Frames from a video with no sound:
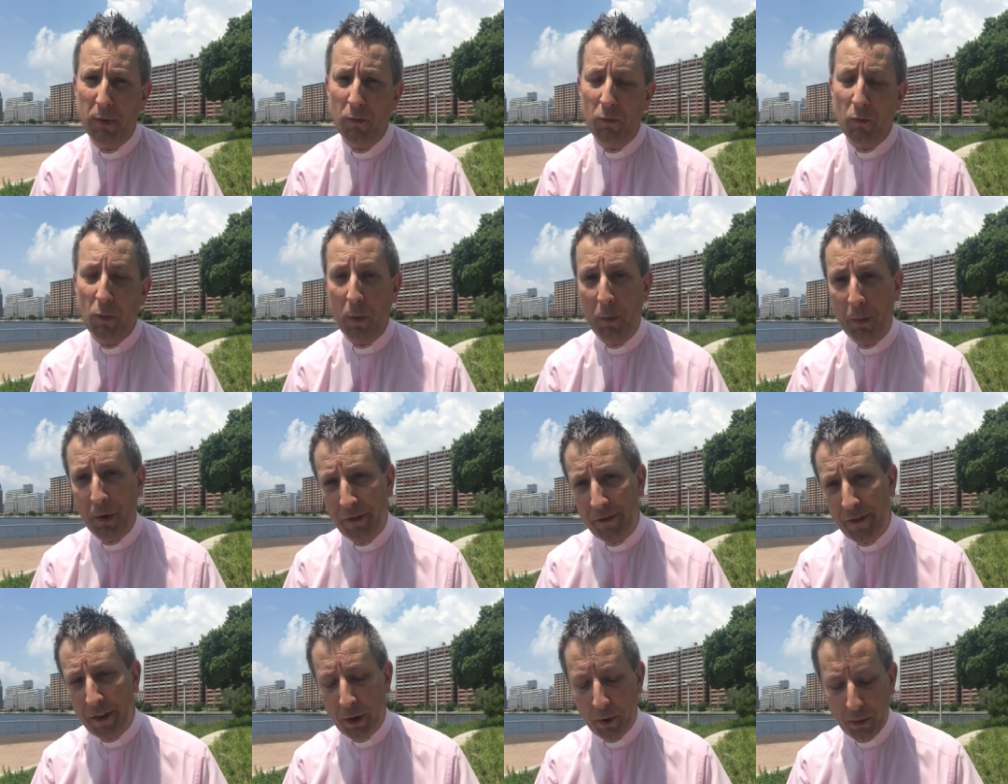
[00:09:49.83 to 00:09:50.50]
when we
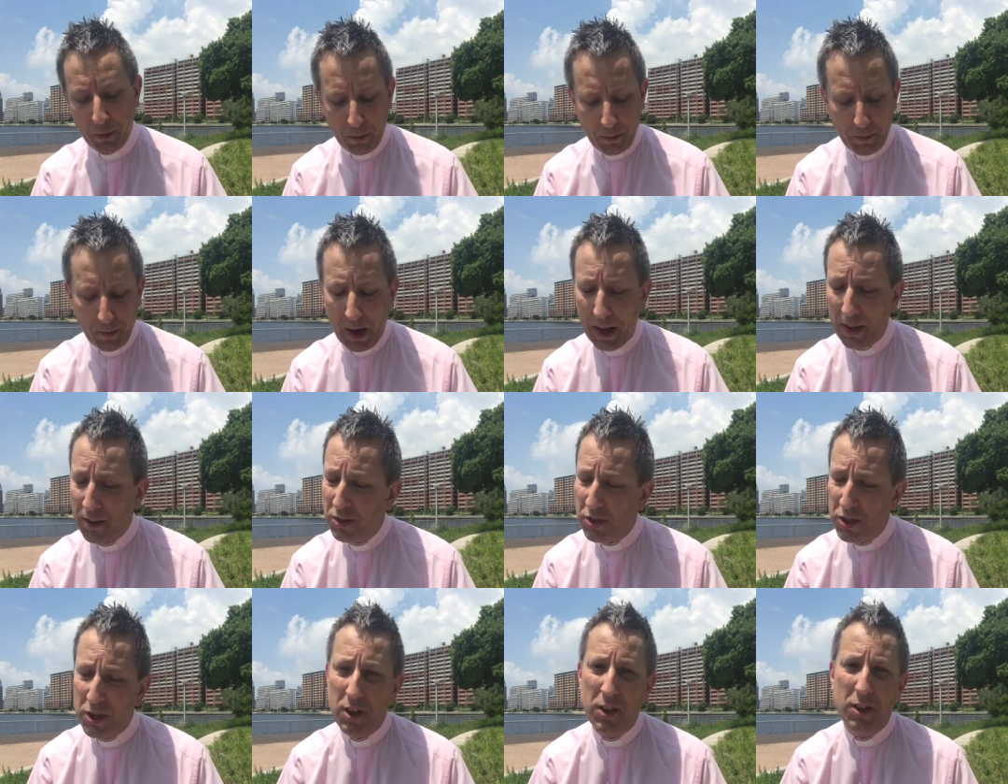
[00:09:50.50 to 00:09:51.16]
feel
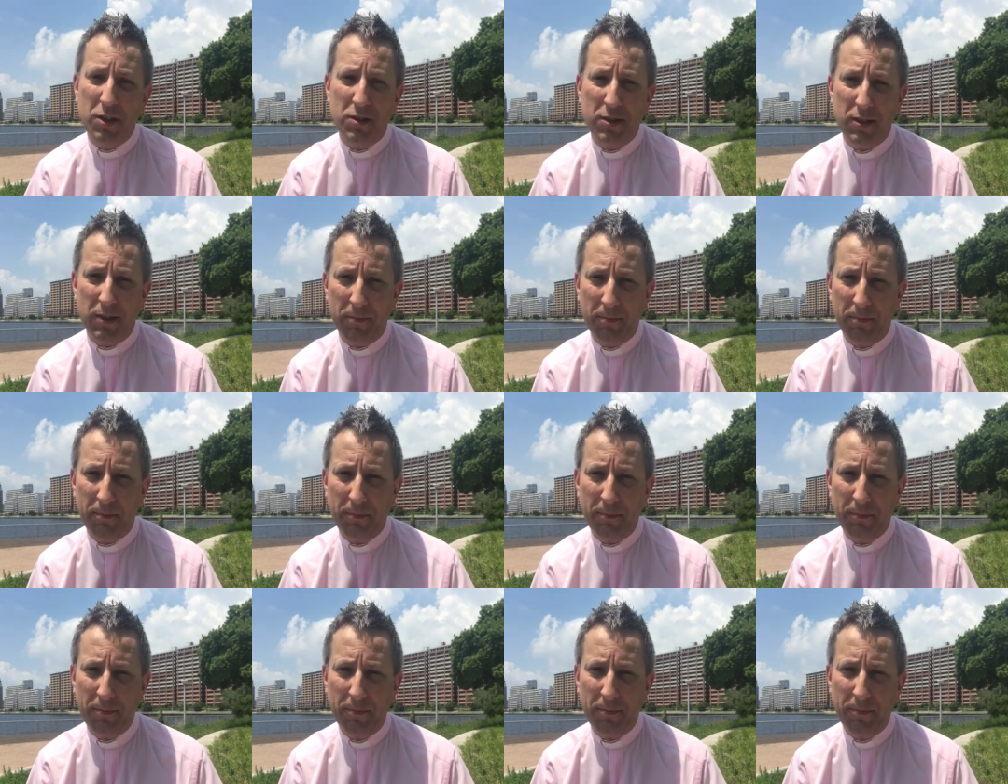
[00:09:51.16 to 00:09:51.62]
uncertain.